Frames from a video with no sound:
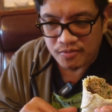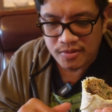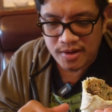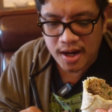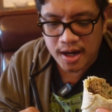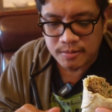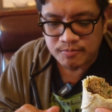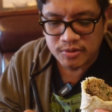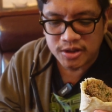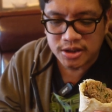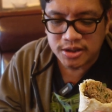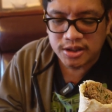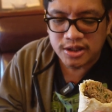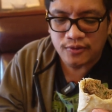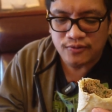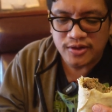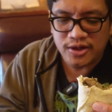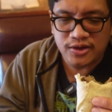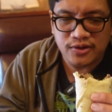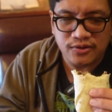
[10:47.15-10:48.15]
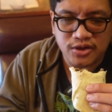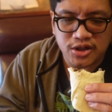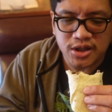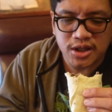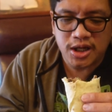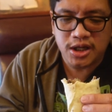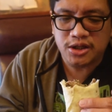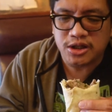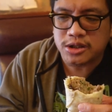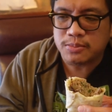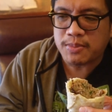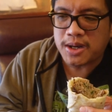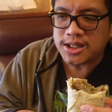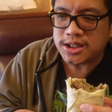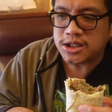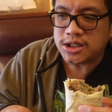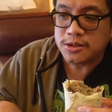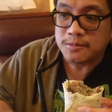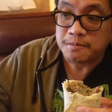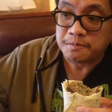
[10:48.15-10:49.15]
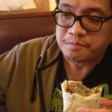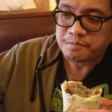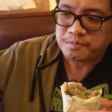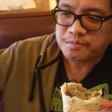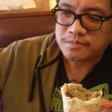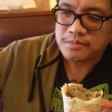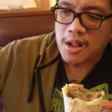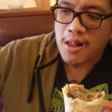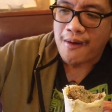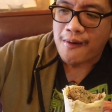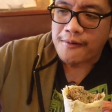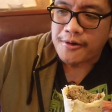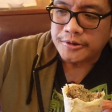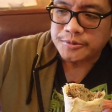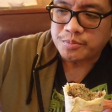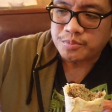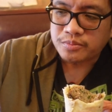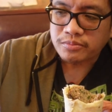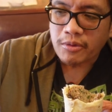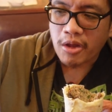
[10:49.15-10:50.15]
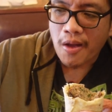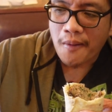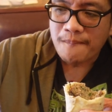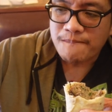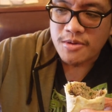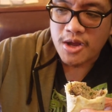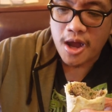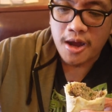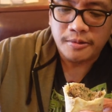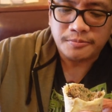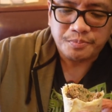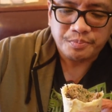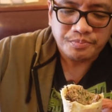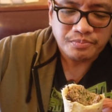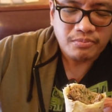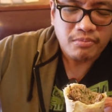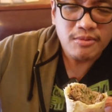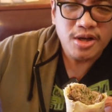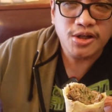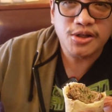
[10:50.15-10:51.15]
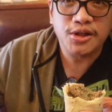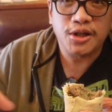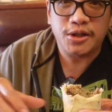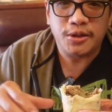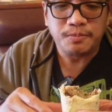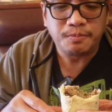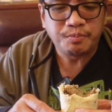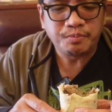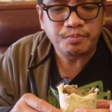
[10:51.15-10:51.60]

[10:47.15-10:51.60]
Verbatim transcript: Yeah, this definitely gives you a hit of spice. Yeah, right? Yeah, looks good.